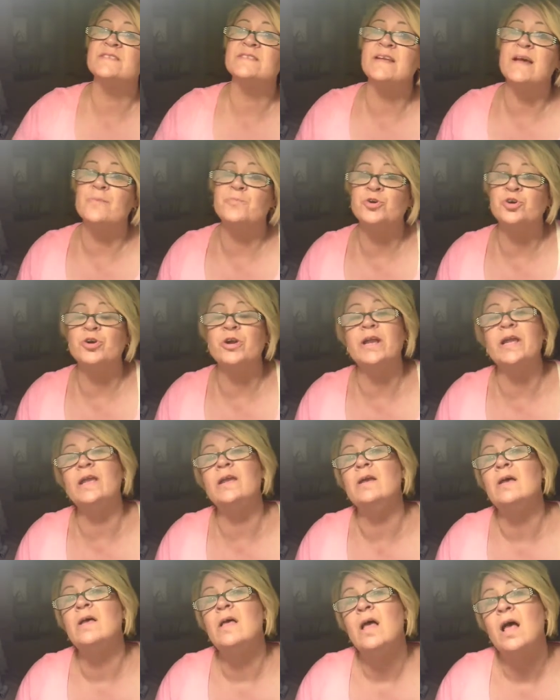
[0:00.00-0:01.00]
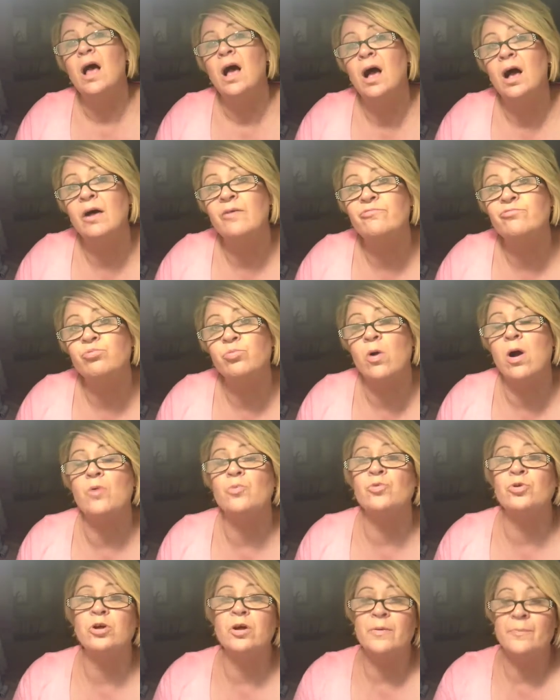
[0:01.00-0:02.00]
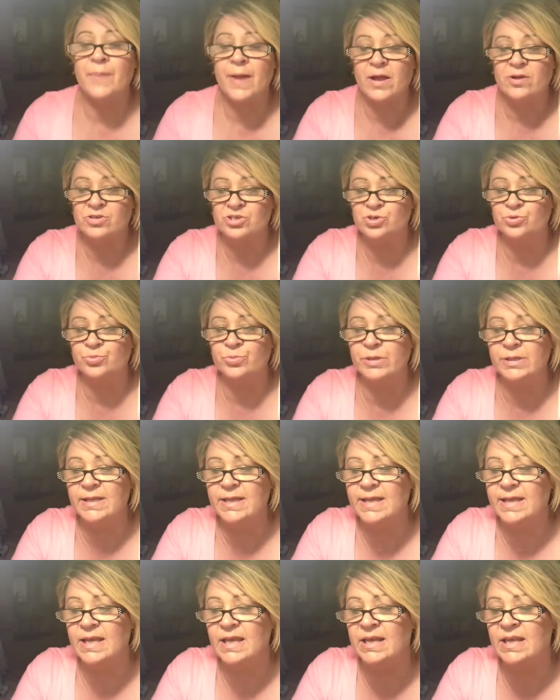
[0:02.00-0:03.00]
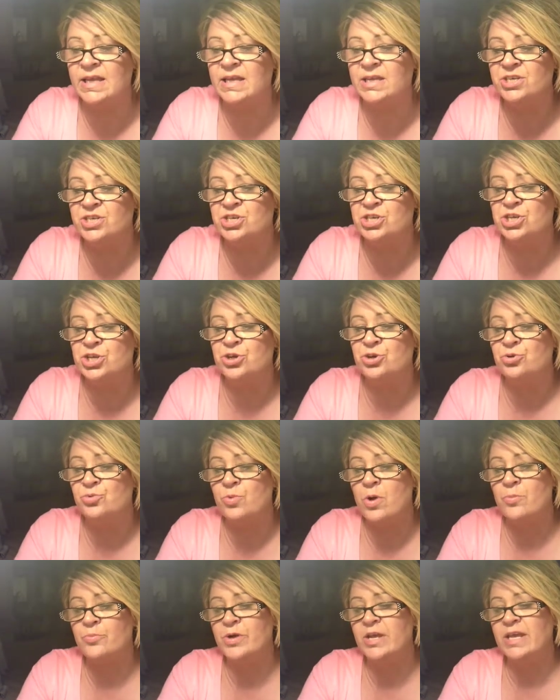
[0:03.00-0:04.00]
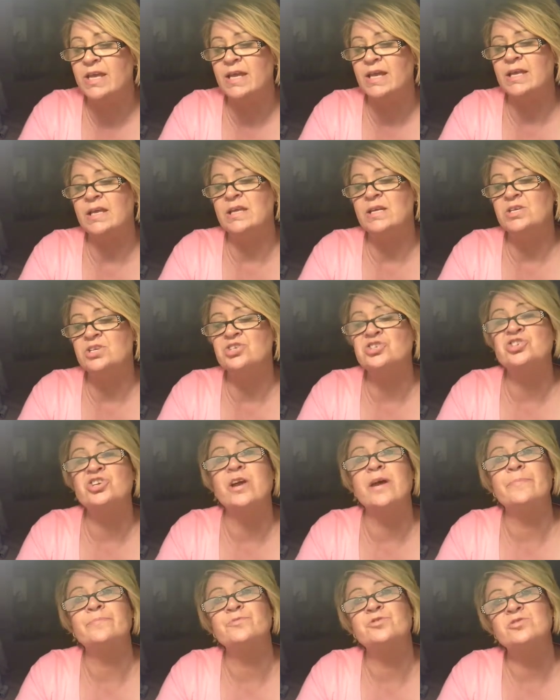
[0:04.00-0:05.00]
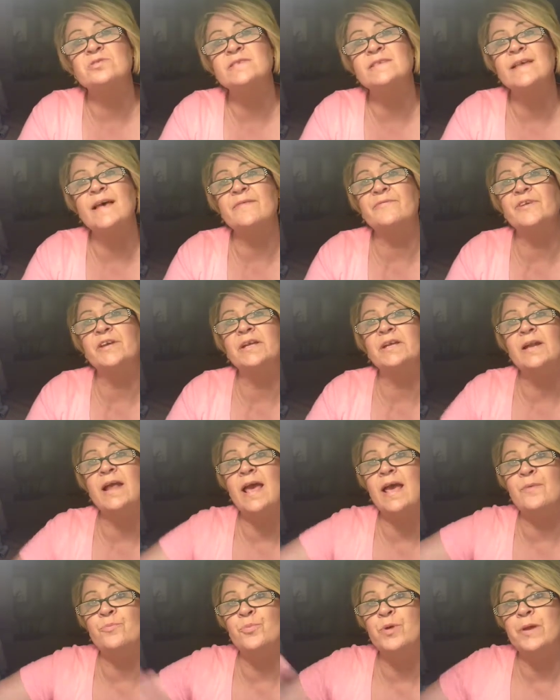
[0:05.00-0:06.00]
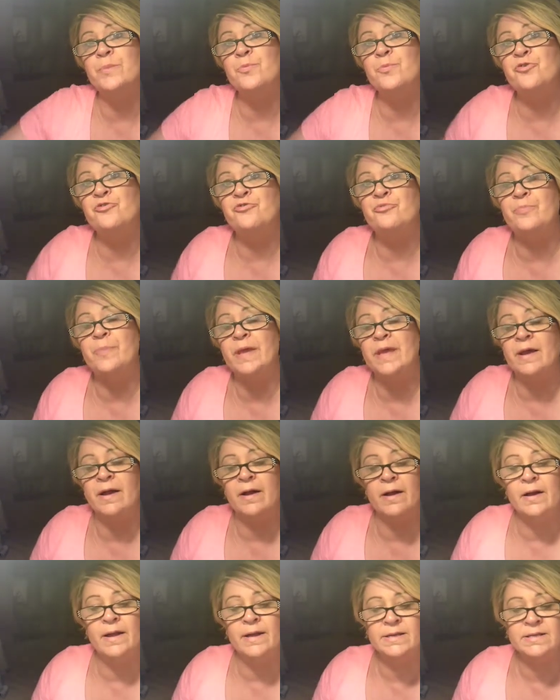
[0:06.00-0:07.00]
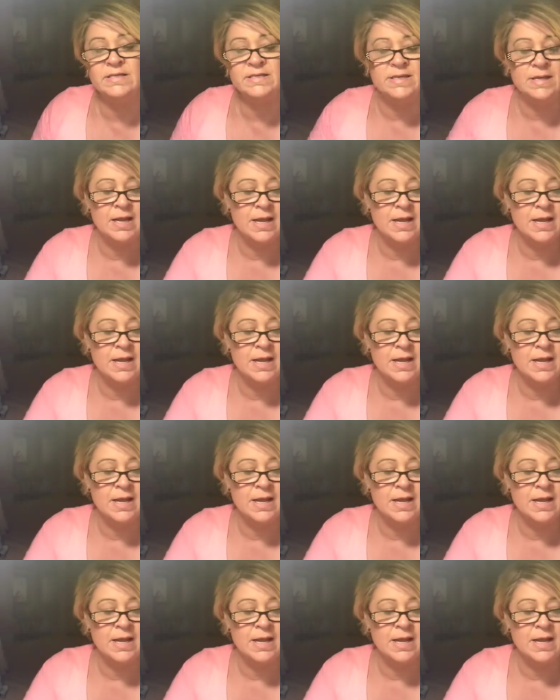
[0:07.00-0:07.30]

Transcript: summary of what we're about to really get into when we get into chapter 7 and we move beyond.